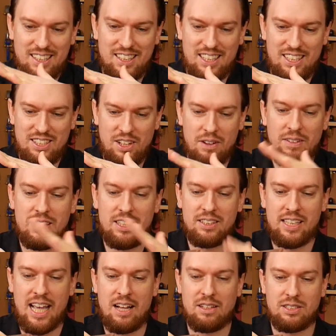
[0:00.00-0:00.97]
is only
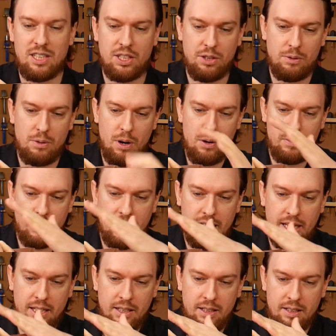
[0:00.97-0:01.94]
on the outside. You
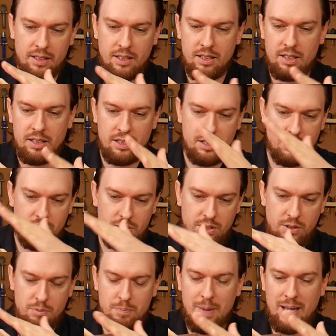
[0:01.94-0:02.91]
only
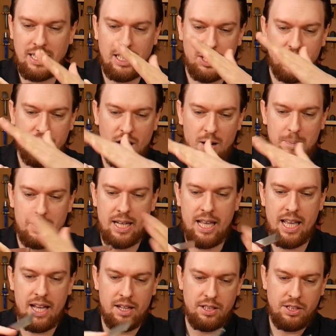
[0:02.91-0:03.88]
you mainly sharpen
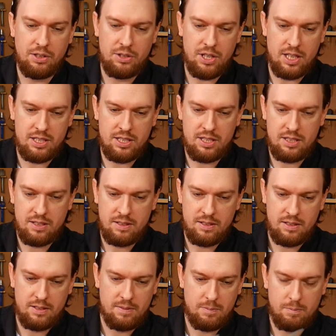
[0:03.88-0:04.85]
here, and you just
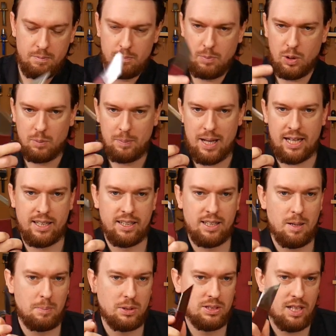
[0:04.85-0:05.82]
pull back a
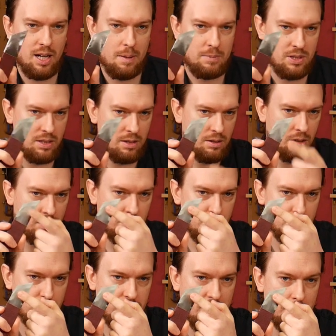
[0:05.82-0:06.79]
couple times on the on
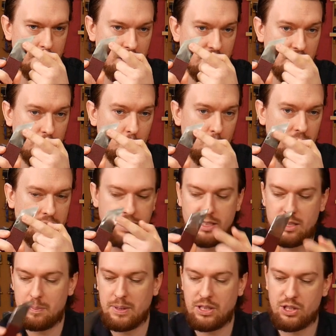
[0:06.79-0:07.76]
the rear because you want
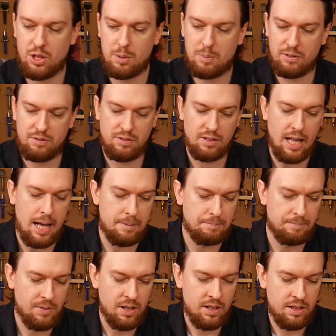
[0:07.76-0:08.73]
this to be super flat.
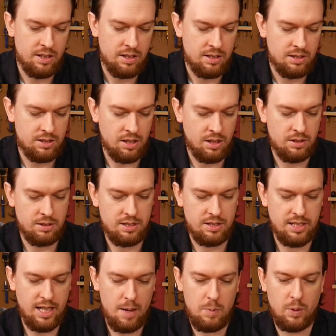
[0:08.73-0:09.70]
So it's the
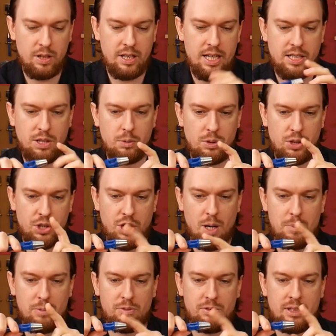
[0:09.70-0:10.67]
same on this. You want to
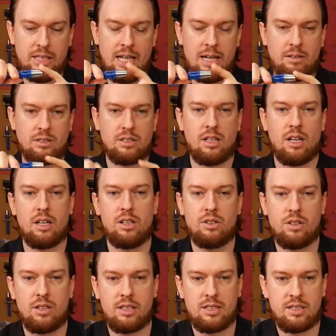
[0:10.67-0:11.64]
sharpen from the outside,
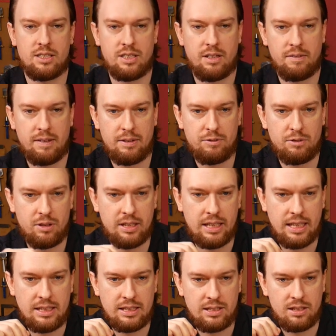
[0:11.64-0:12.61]
not necessarily from
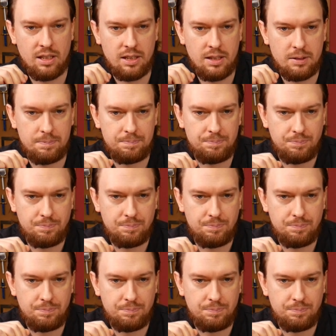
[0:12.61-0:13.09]
the inside.